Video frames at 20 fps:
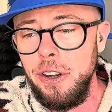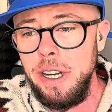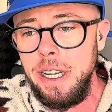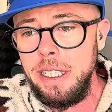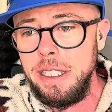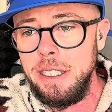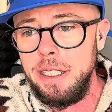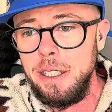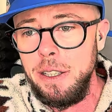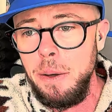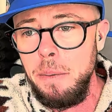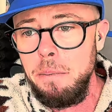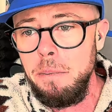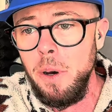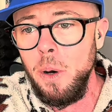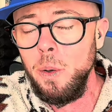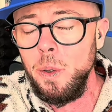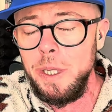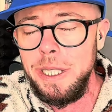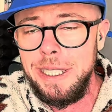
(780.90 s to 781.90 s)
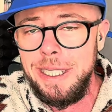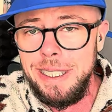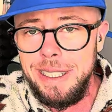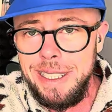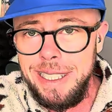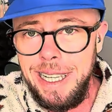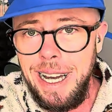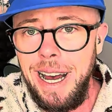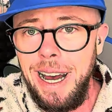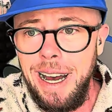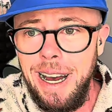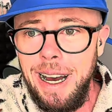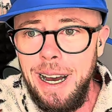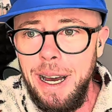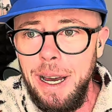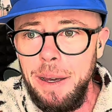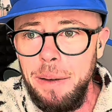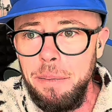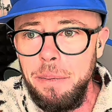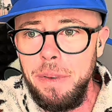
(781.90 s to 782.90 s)
is the most
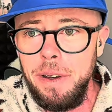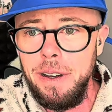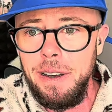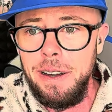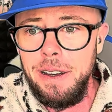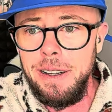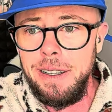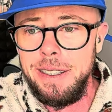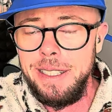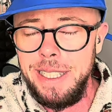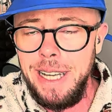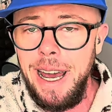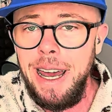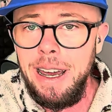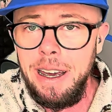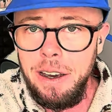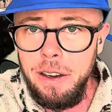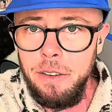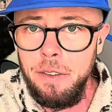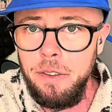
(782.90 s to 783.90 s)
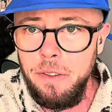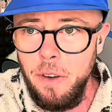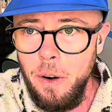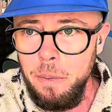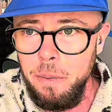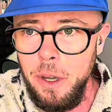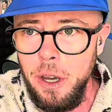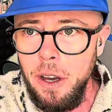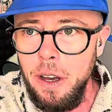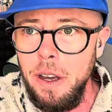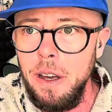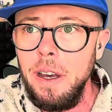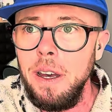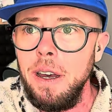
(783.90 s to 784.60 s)
time taken from you.